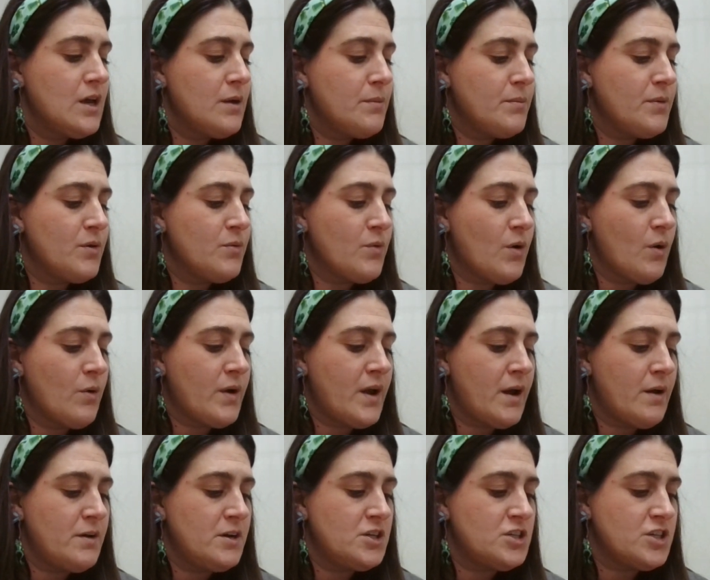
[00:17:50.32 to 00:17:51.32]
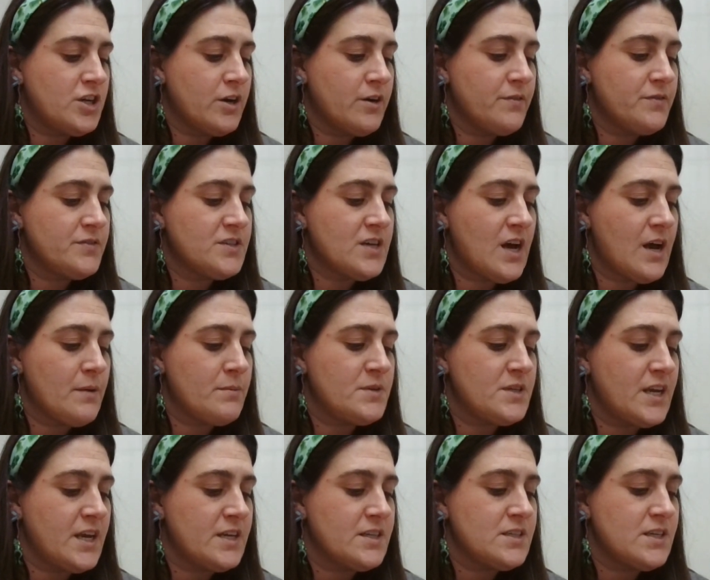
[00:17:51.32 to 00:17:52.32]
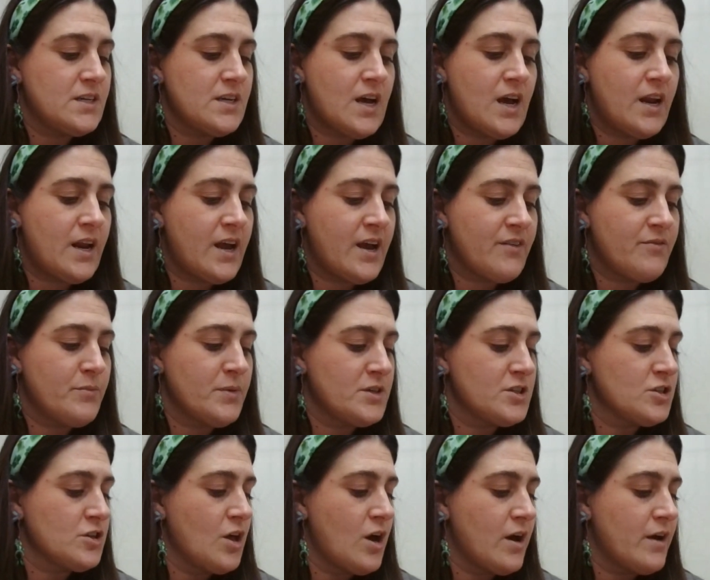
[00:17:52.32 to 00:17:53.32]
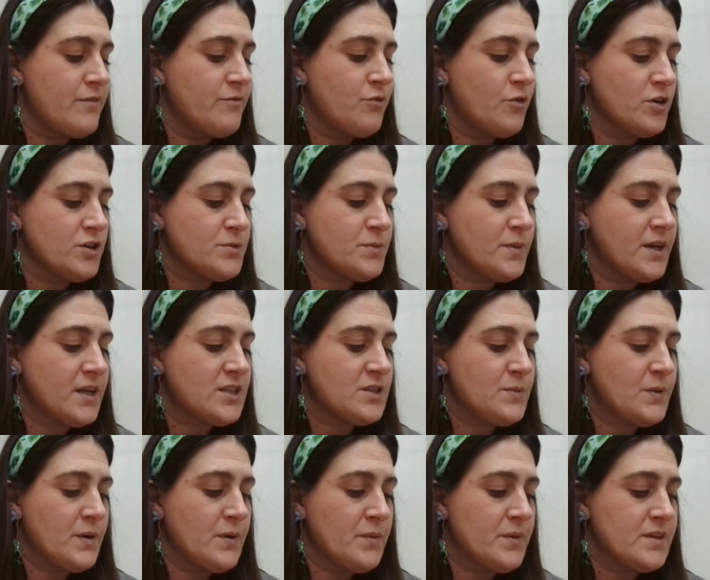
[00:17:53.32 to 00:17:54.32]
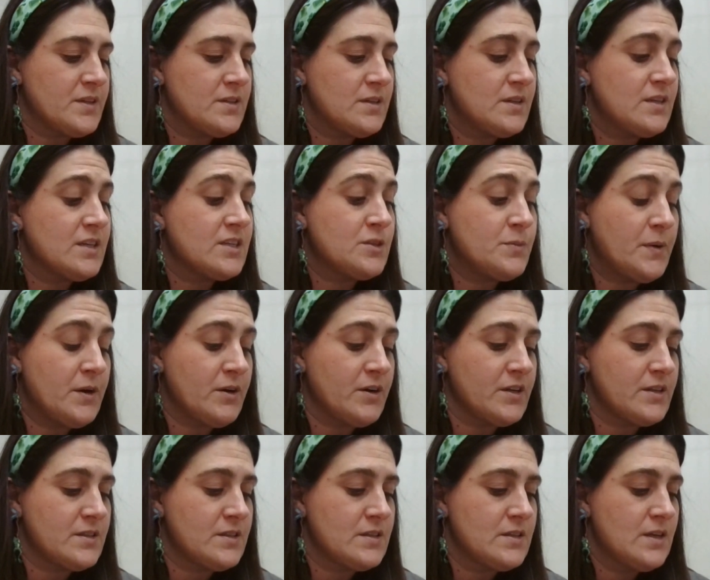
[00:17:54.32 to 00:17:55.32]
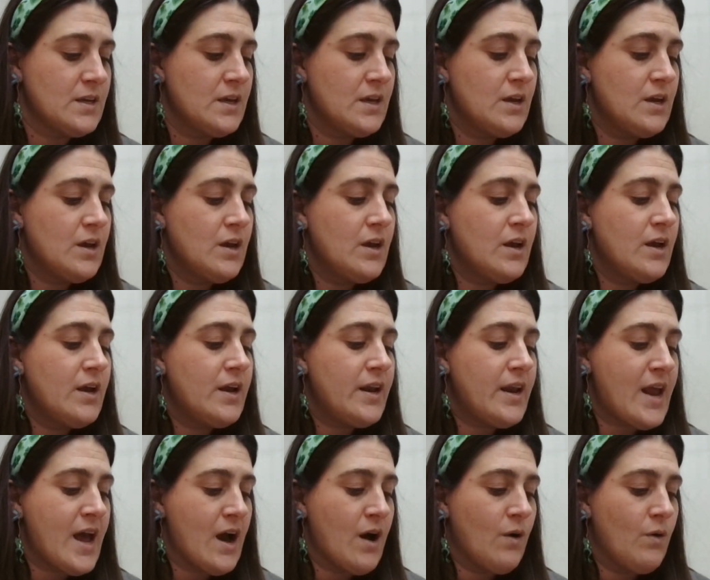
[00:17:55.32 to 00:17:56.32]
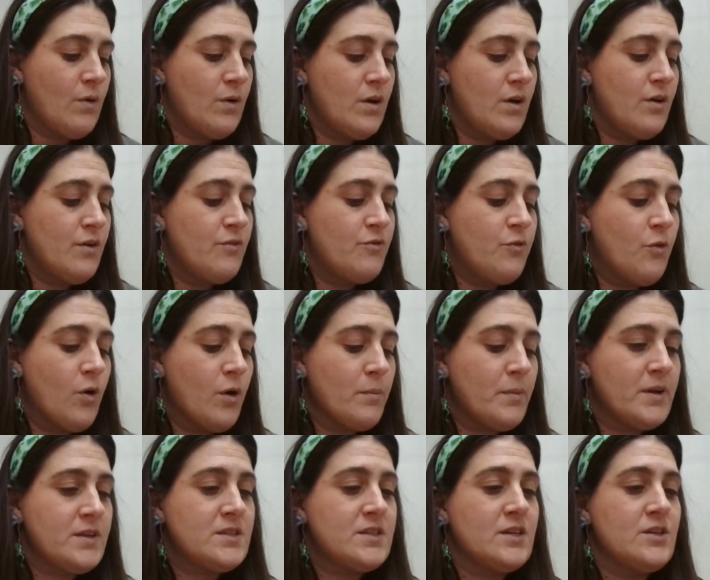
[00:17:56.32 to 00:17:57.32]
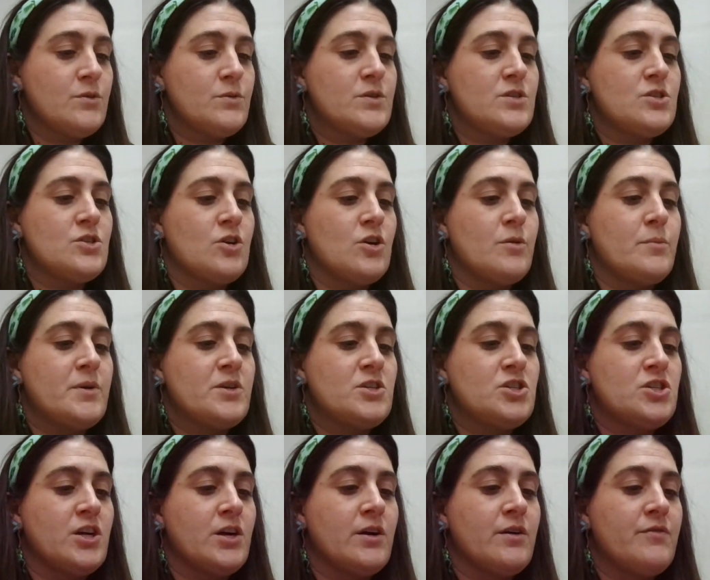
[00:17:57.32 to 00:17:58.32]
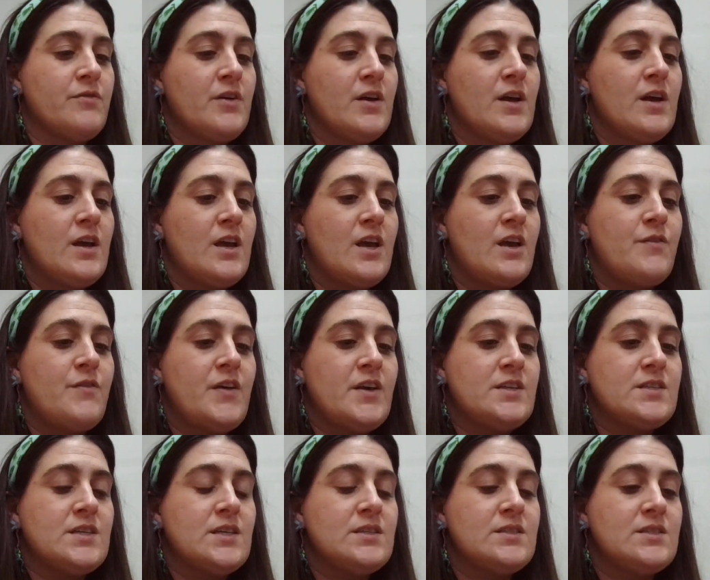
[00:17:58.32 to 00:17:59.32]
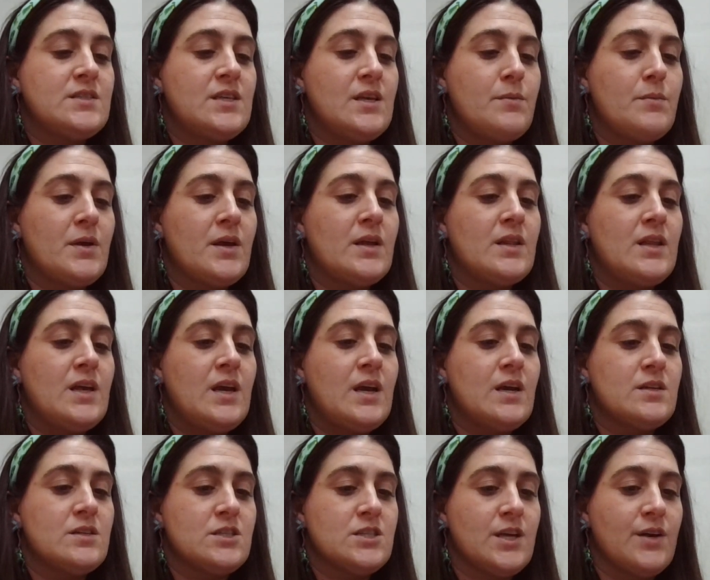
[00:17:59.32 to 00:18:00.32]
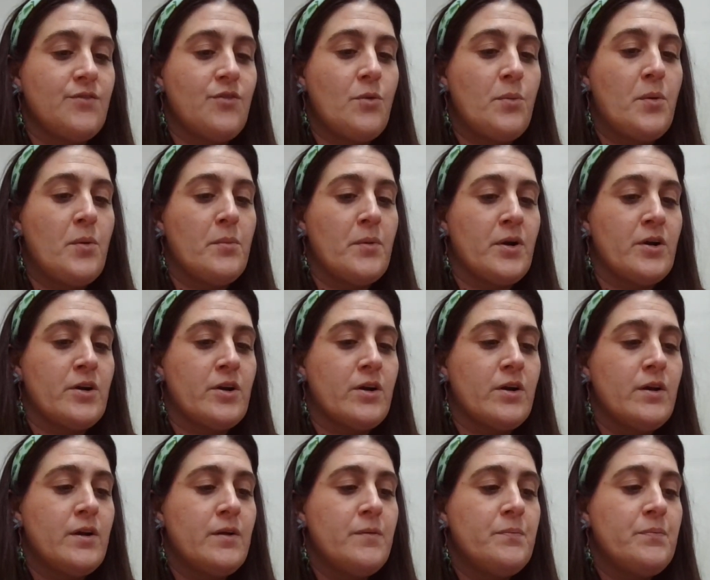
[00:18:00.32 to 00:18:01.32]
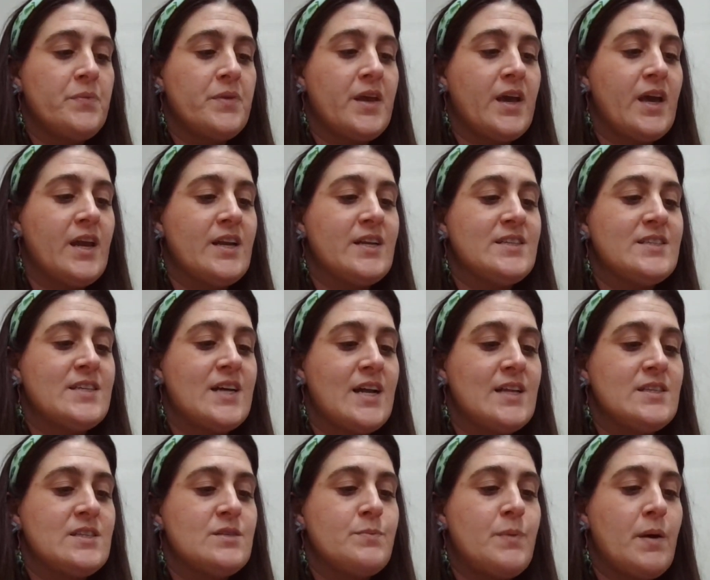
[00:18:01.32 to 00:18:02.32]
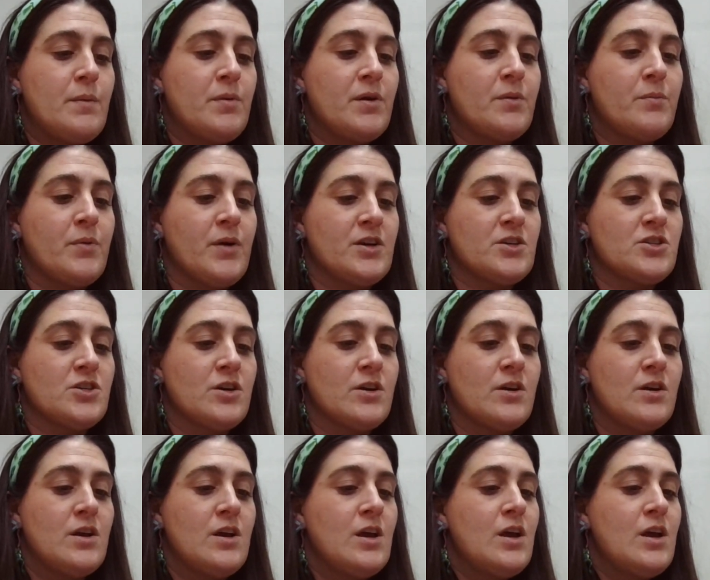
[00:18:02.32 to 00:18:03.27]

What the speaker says: Monroe County Sheriff Tom Tate did not have much law enforcement experience. Now, 4 months into his term as sheriff, he faced a seemingly unsolvable murder and intense public pressure,